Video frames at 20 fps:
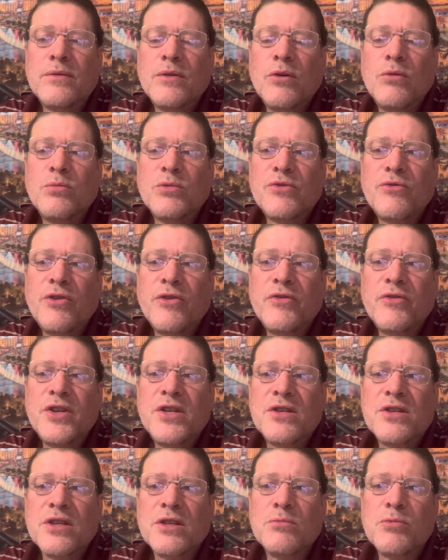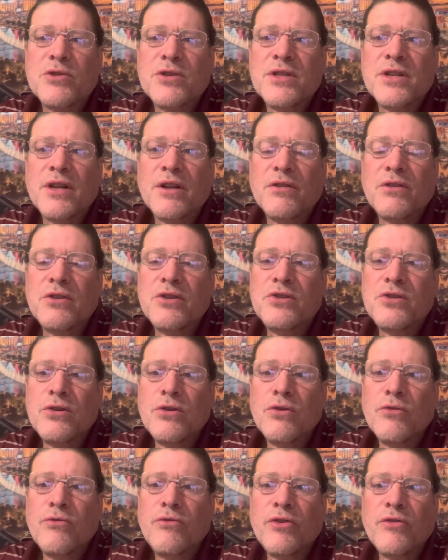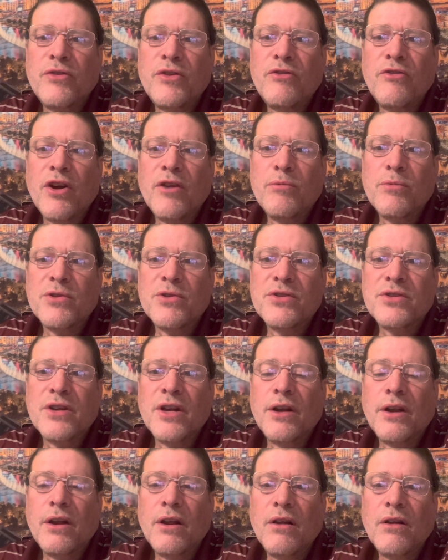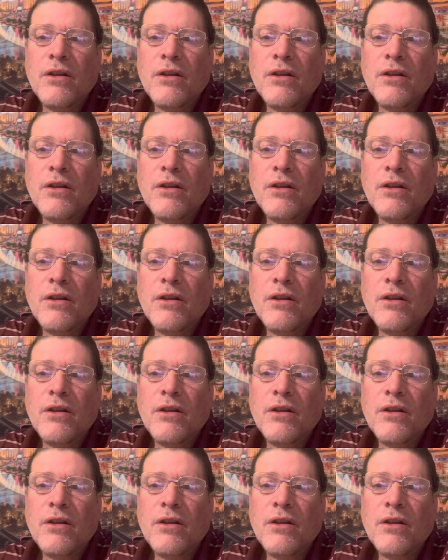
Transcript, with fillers: almost 56% this year, 55%